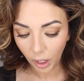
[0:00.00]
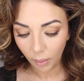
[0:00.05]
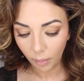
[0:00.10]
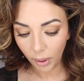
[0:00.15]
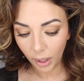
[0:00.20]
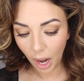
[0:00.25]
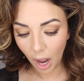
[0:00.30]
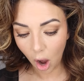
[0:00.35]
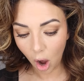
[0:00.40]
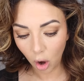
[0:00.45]

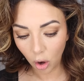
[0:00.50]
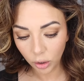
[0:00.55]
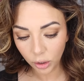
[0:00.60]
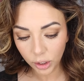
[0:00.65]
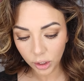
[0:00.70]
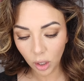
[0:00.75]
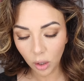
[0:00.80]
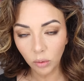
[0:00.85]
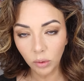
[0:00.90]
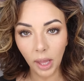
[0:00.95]
But I
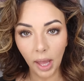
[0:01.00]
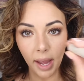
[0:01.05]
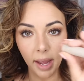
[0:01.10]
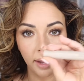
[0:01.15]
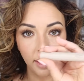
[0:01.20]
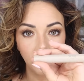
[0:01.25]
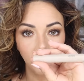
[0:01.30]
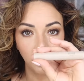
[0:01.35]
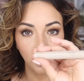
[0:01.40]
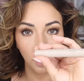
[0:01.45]
also
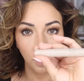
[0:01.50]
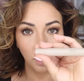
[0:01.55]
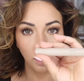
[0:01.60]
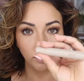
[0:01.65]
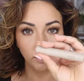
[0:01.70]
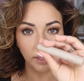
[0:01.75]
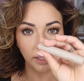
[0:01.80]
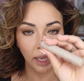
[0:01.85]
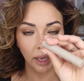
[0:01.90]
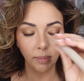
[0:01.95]
like
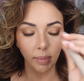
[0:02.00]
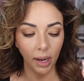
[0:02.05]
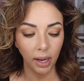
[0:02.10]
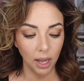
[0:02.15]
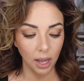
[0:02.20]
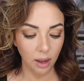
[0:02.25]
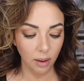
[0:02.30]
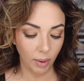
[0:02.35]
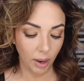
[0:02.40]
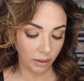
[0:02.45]
Skin by
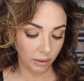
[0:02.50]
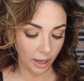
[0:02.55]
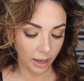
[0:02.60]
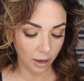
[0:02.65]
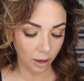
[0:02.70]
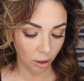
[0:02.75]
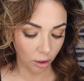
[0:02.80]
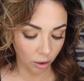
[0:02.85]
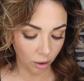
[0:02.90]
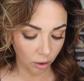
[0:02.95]
Kim. I
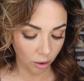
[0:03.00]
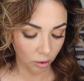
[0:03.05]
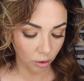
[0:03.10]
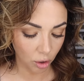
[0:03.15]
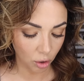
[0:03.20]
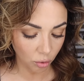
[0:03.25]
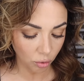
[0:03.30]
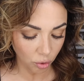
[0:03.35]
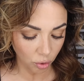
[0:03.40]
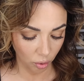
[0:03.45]
like her
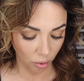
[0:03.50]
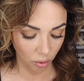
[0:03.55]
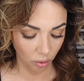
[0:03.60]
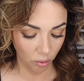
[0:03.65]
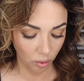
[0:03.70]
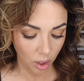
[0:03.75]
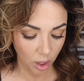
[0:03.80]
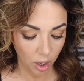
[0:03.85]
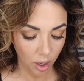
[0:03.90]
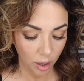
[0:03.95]

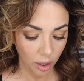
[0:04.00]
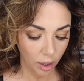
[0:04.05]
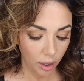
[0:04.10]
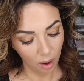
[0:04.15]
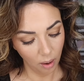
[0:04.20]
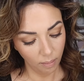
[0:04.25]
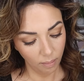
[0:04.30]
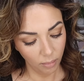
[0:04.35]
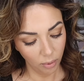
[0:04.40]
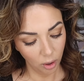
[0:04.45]
neutral.
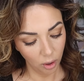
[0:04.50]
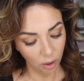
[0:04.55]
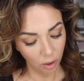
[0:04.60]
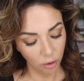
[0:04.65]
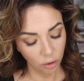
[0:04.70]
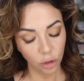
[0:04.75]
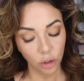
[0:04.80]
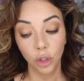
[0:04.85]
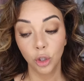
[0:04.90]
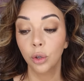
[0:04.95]

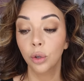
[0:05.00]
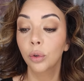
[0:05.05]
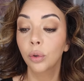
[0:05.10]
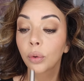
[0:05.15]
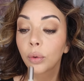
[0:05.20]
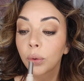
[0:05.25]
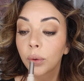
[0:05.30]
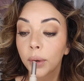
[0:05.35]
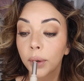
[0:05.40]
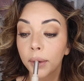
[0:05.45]
Number
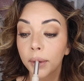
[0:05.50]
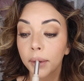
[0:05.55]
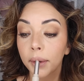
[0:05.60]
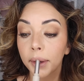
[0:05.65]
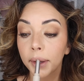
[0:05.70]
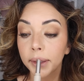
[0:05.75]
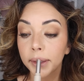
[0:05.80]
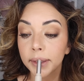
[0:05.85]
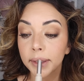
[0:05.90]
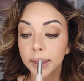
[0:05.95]
two
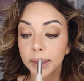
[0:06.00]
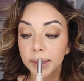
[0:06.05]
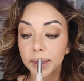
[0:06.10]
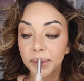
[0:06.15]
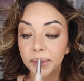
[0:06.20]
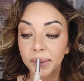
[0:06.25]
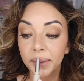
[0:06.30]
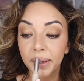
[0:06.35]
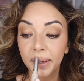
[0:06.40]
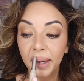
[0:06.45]
is this
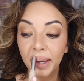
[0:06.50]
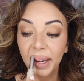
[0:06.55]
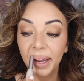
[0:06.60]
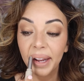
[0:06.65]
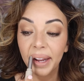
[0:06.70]
one.